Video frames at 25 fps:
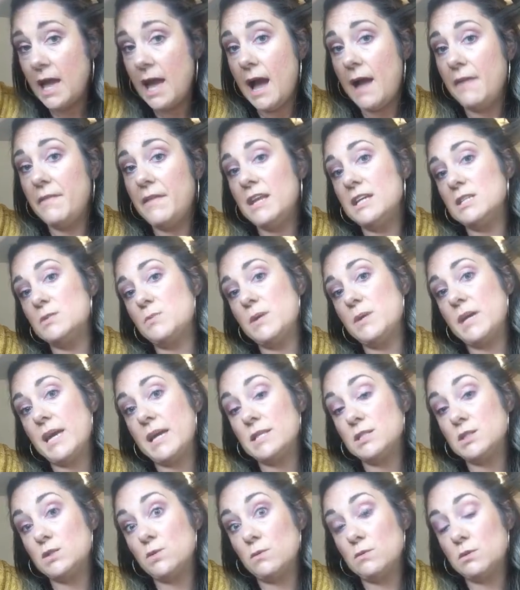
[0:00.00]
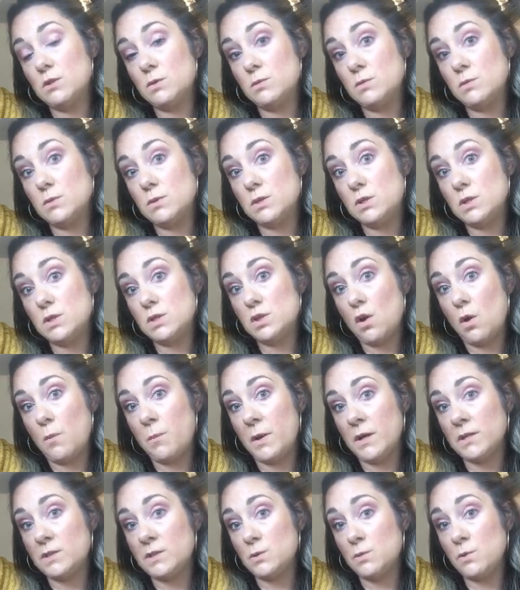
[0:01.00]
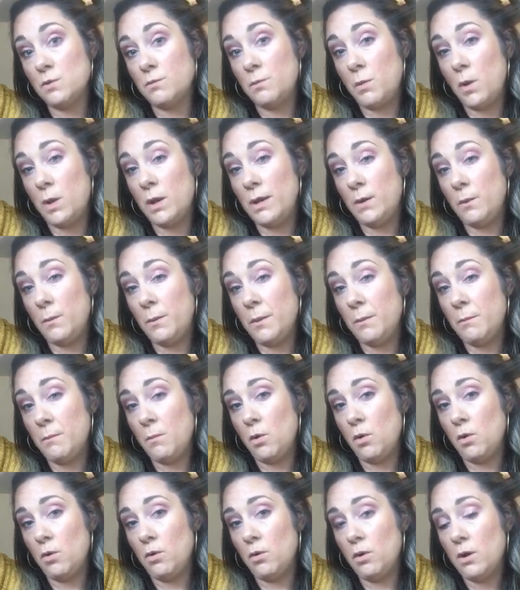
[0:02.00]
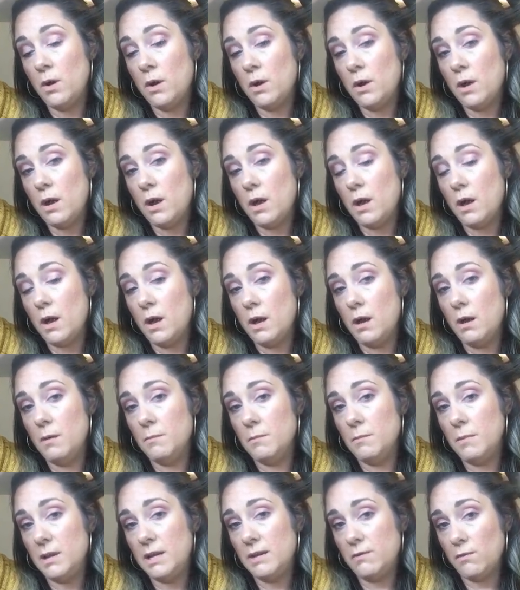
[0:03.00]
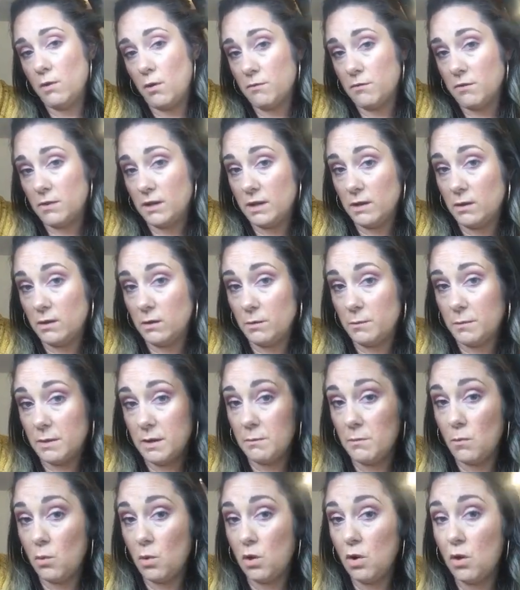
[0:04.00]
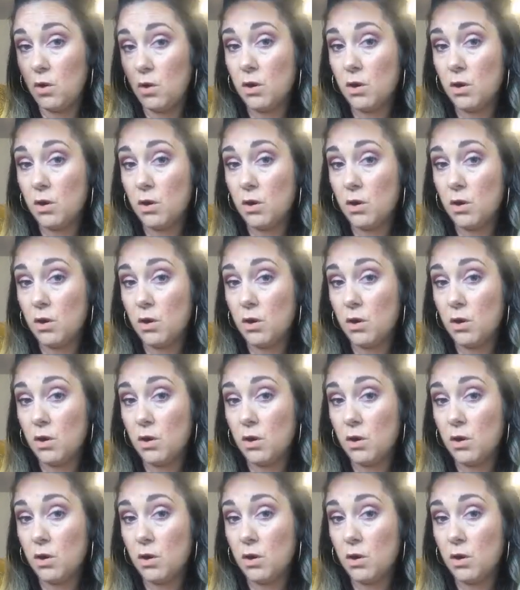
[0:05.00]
and then as we get sort of towards the top I sort of put a little bit more, leave it on for a little bit more